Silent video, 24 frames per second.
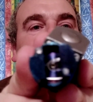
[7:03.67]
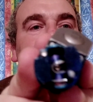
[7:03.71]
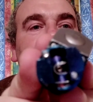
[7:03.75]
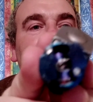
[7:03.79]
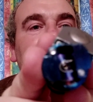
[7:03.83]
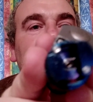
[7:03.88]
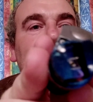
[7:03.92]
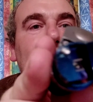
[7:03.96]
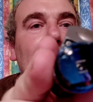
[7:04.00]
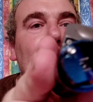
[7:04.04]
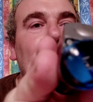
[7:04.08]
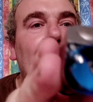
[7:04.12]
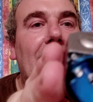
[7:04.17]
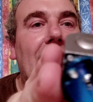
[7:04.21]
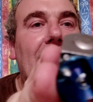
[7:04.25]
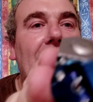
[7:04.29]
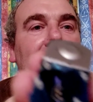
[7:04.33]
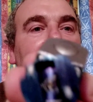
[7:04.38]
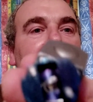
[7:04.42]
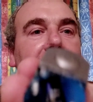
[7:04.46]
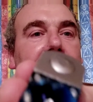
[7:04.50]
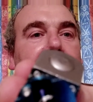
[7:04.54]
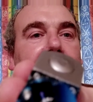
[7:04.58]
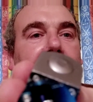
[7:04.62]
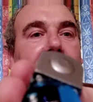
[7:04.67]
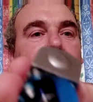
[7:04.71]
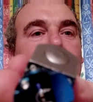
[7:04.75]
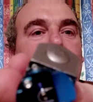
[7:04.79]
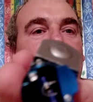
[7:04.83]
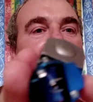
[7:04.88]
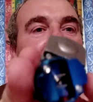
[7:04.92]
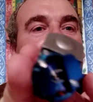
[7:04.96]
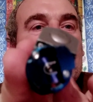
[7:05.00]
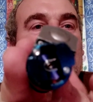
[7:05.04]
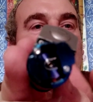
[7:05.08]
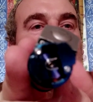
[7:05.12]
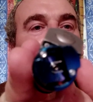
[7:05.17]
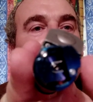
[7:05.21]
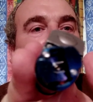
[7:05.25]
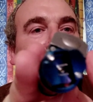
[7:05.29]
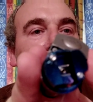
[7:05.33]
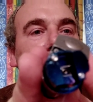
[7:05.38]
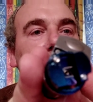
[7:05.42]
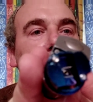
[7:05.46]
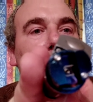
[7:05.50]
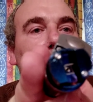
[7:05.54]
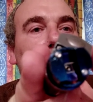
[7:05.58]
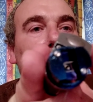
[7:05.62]
see the way
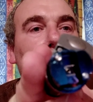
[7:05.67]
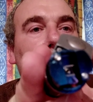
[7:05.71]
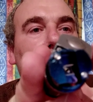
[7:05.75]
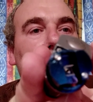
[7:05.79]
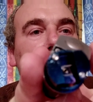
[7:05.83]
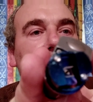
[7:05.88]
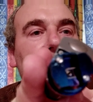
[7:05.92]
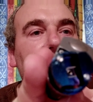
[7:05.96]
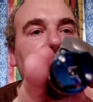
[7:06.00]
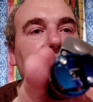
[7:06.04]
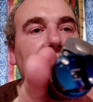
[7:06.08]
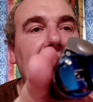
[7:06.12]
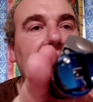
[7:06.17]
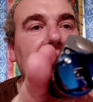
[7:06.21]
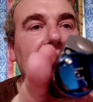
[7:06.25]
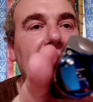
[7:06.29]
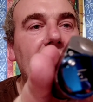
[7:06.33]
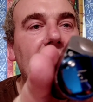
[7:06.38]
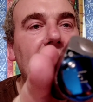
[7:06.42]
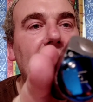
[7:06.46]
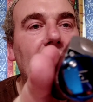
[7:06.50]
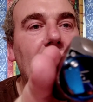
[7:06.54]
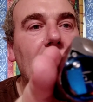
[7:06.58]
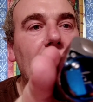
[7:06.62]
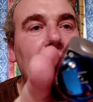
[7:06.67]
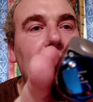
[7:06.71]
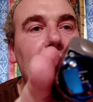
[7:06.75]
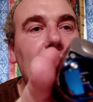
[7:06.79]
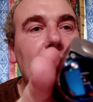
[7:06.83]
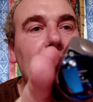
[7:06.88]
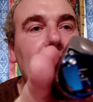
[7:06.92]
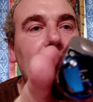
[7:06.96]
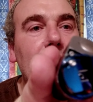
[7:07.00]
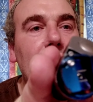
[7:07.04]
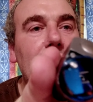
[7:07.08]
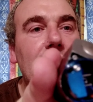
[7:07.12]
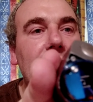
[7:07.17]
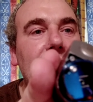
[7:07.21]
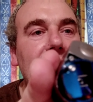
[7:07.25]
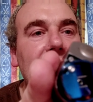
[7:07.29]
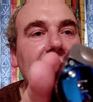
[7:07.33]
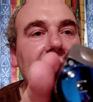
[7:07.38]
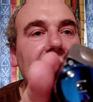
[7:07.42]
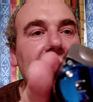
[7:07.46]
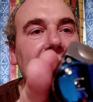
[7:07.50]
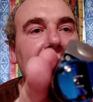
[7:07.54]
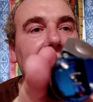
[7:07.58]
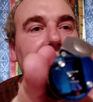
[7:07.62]
one leg goes
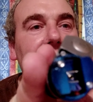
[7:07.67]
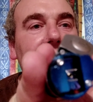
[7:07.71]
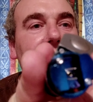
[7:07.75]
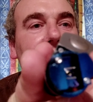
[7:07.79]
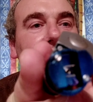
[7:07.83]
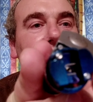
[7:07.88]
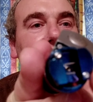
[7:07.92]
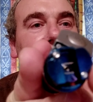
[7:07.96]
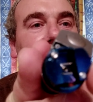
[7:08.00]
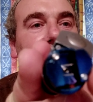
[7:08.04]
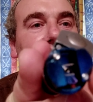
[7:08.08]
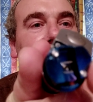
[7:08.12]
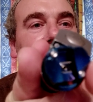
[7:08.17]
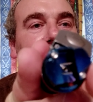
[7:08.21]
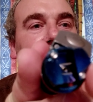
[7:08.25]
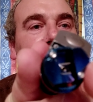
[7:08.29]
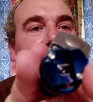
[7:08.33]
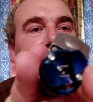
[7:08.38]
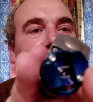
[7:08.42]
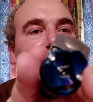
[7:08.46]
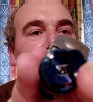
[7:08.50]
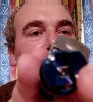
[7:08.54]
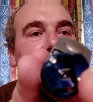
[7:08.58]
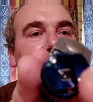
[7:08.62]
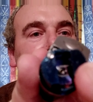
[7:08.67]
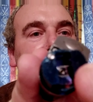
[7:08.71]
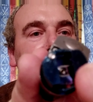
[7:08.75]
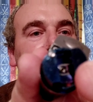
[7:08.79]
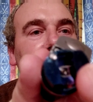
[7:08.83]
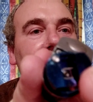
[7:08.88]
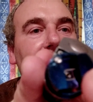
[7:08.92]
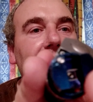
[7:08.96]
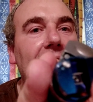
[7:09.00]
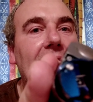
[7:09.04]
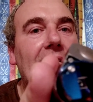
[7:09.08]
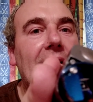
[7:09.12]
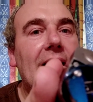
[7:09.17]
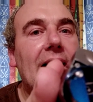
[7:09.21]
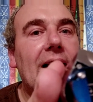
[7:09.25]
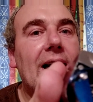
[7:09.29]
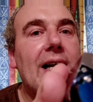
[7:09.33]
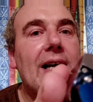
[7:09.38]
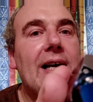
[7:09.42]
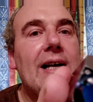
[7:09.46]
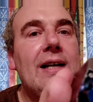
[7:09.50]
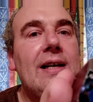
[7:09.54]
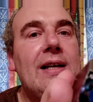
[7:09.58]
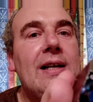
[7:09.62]
in
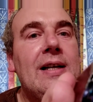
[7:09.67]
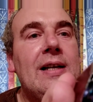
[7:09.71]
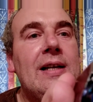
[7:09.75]
there